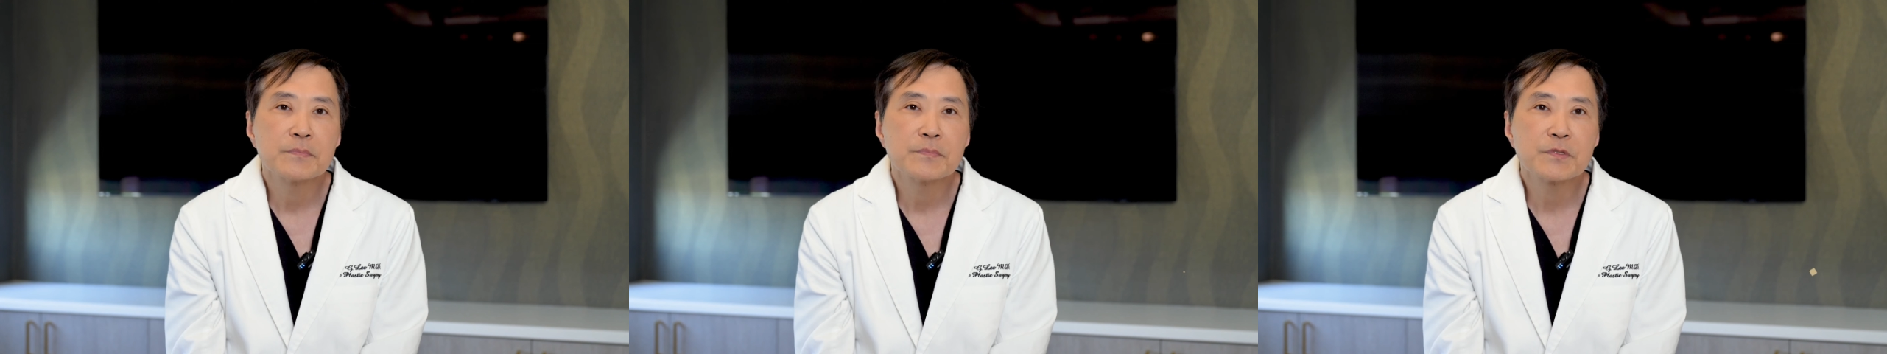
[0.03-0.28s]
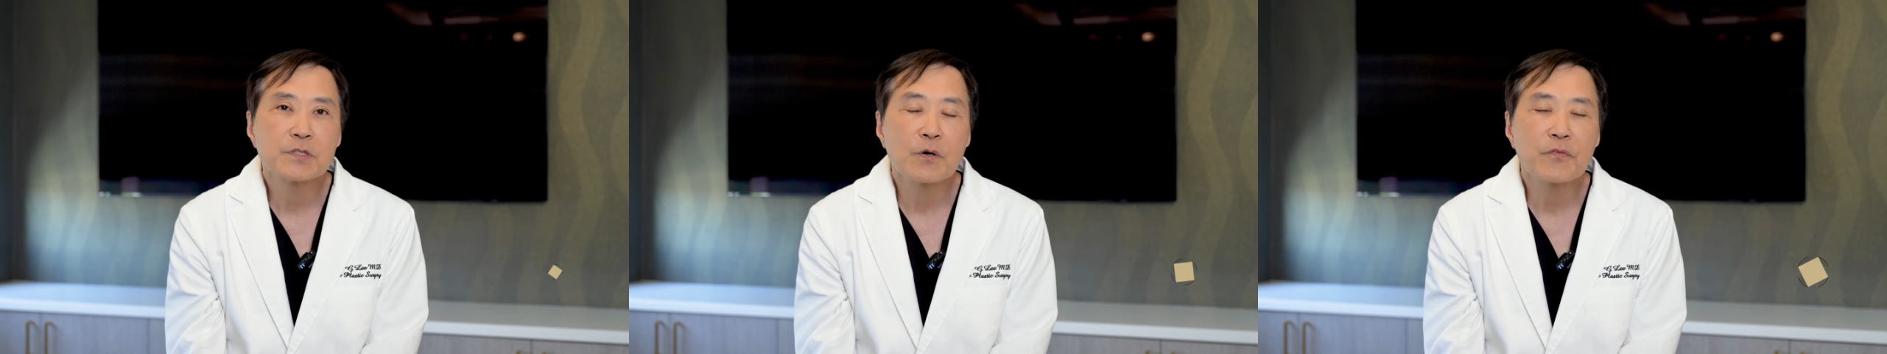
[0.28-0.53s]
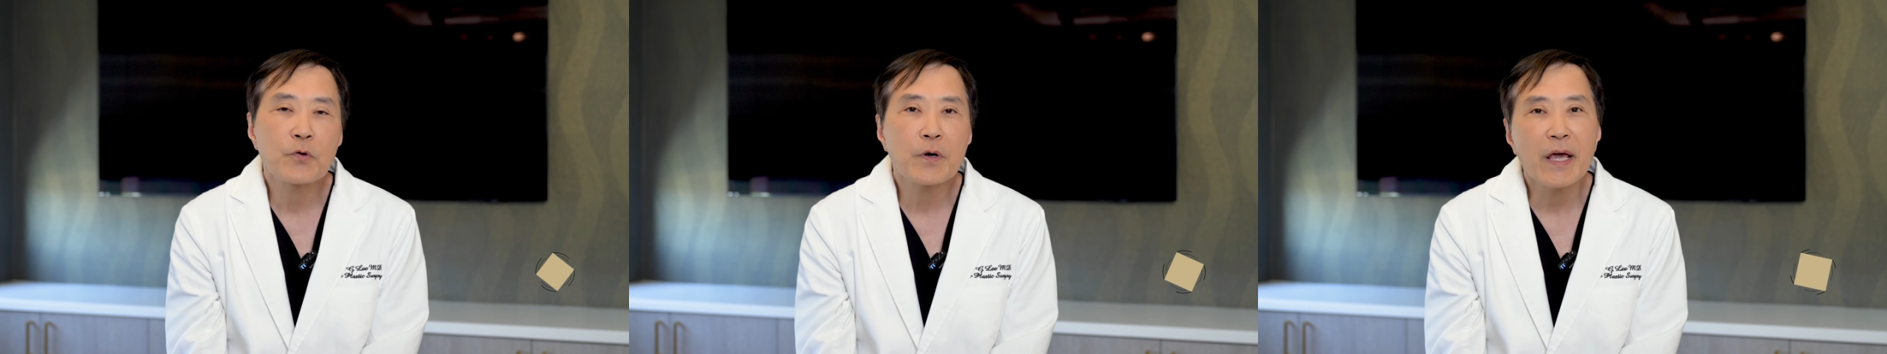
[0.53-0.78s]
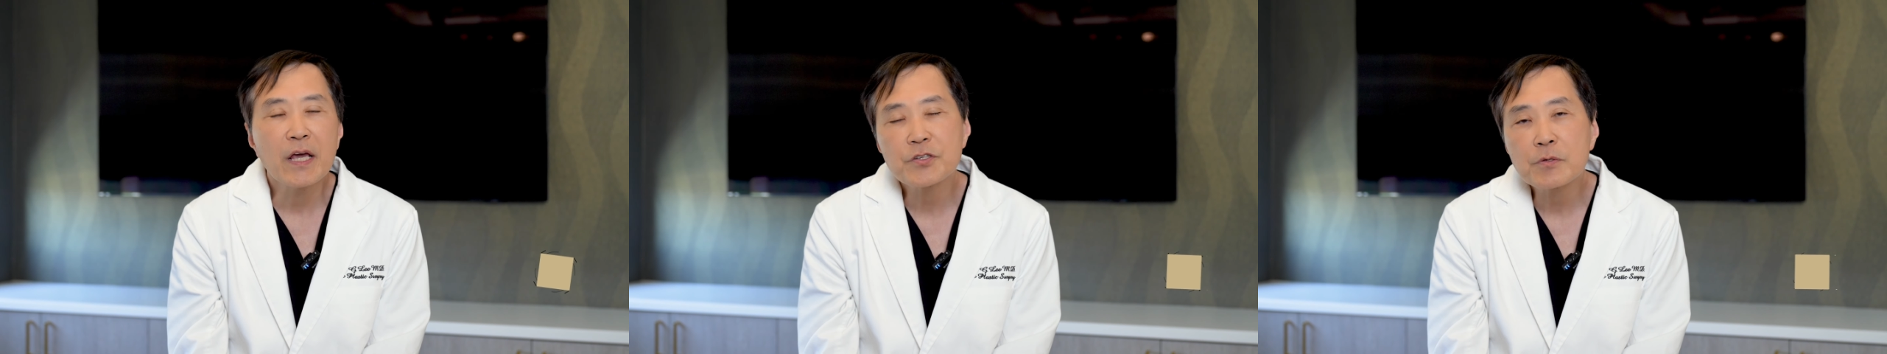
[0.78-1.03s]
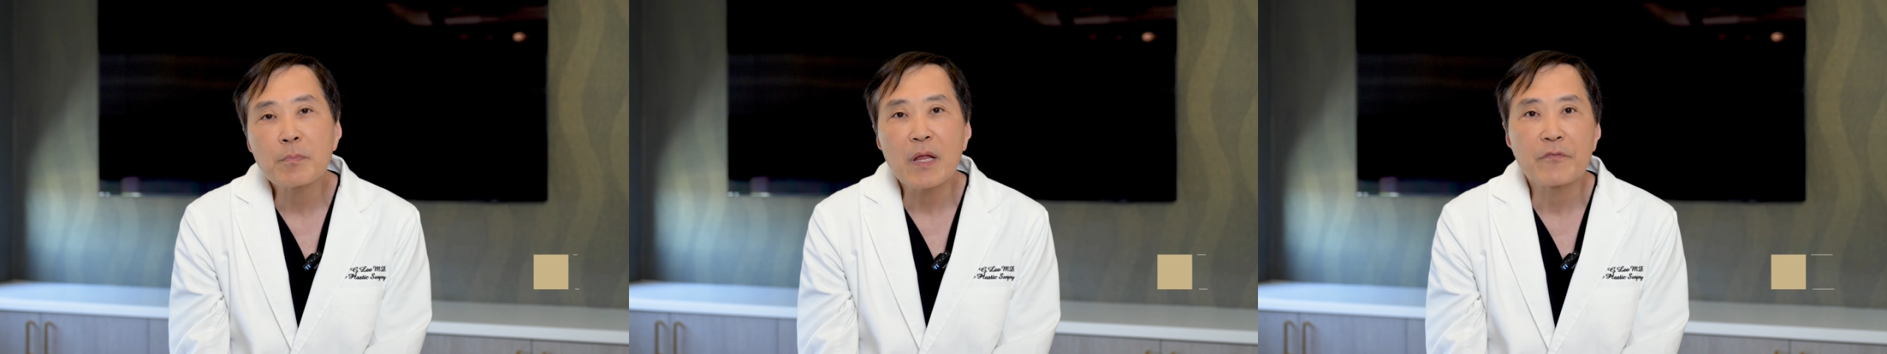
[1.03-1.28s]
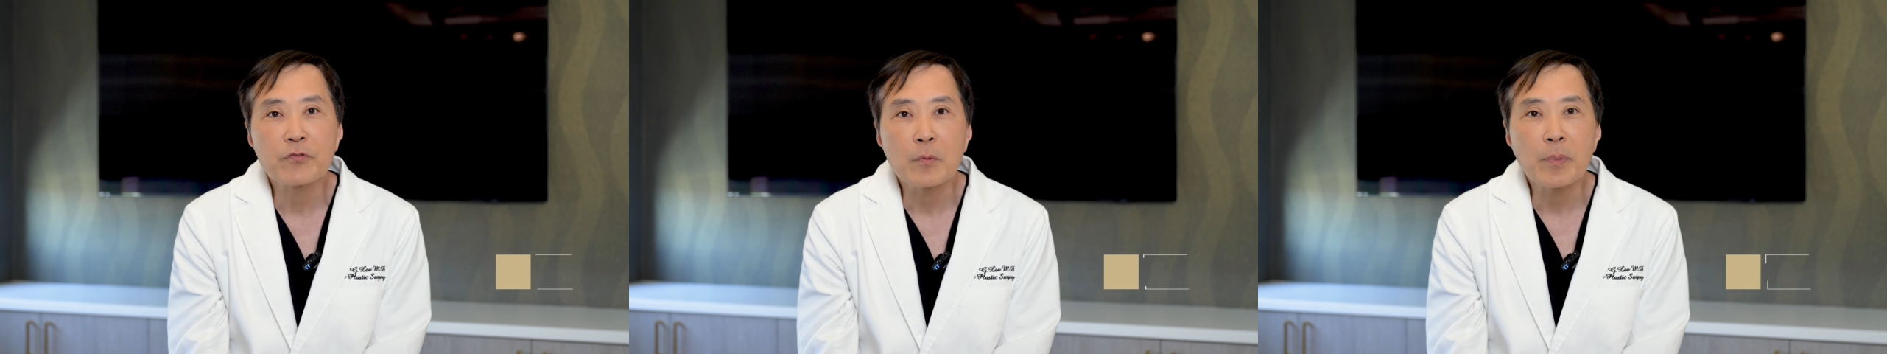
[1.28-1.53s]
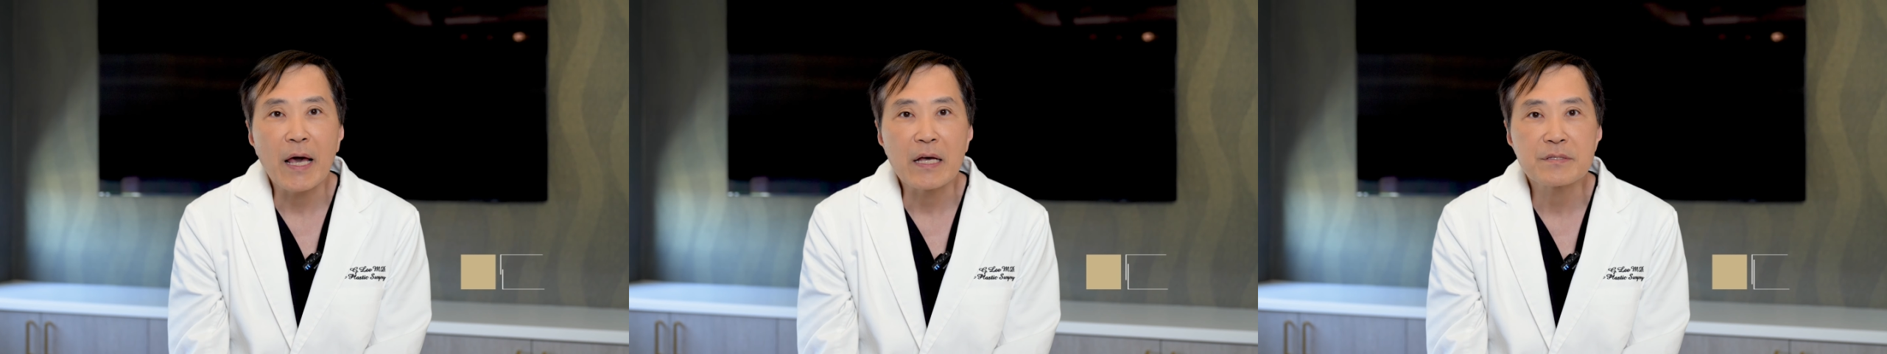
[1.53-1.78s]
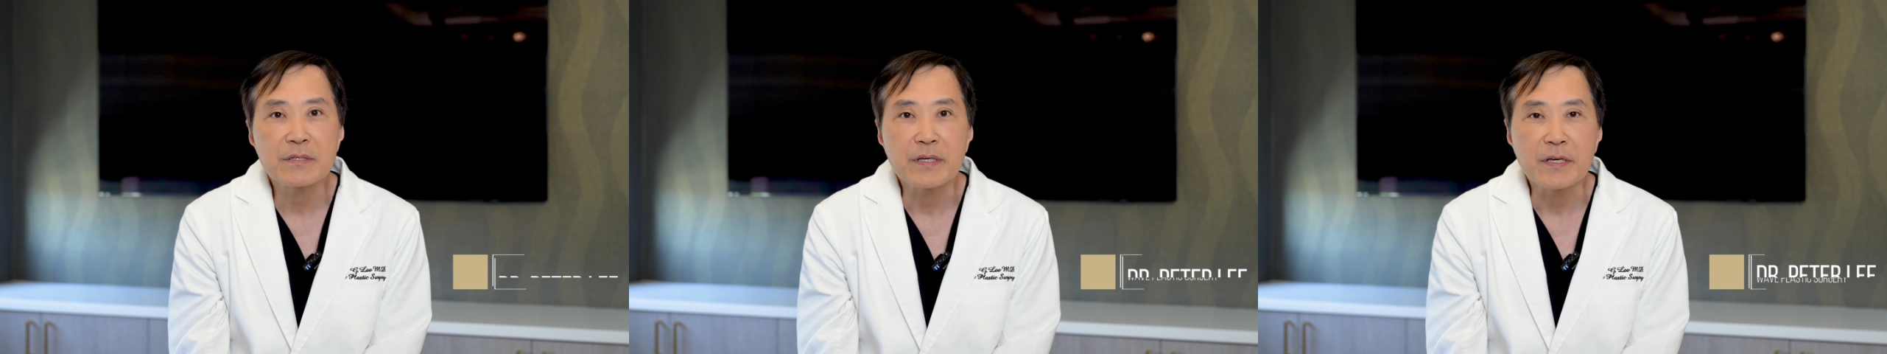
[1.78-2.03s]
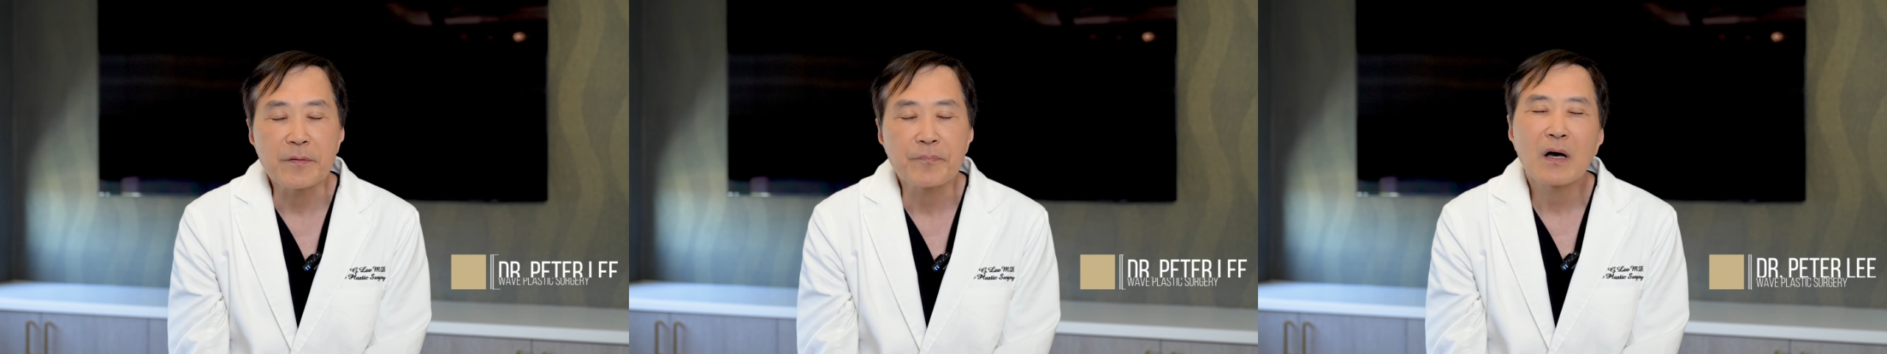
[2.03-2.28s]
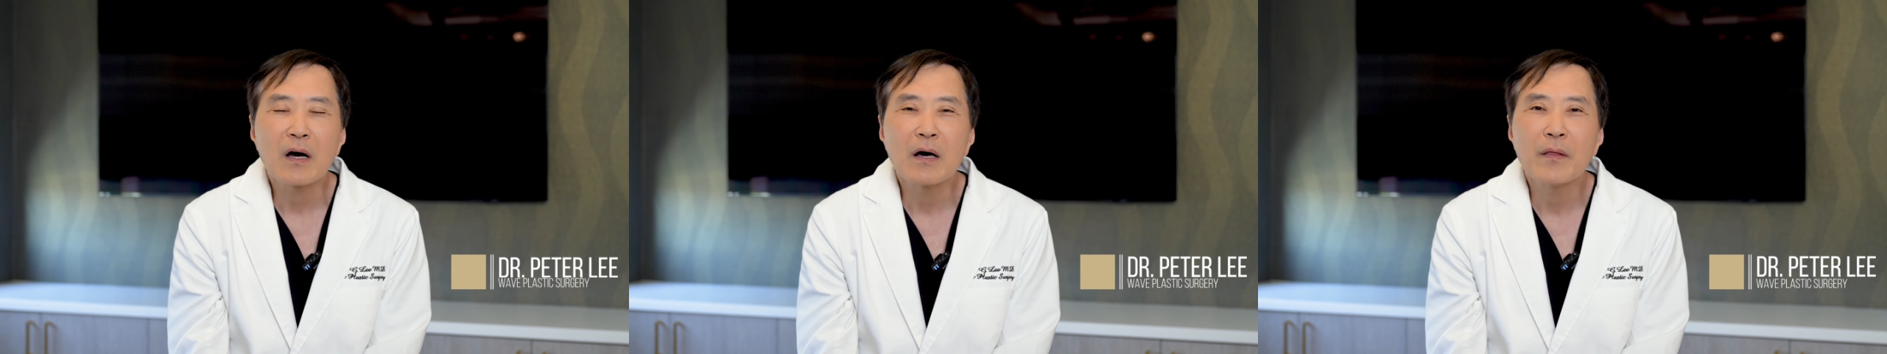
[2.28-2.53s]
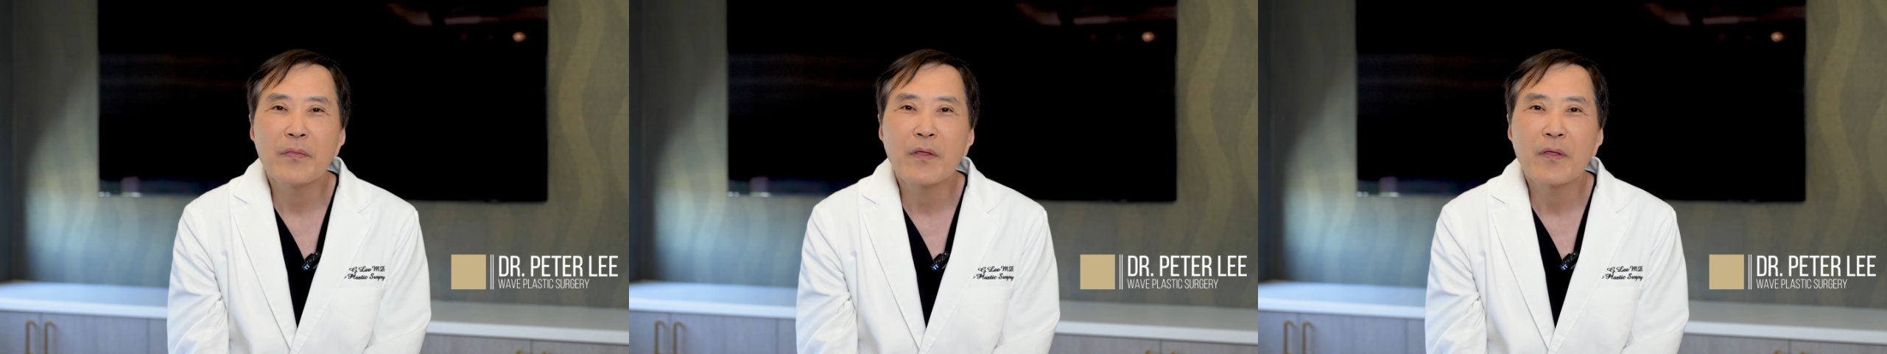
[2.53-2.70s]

So for Asian blepharoplasty,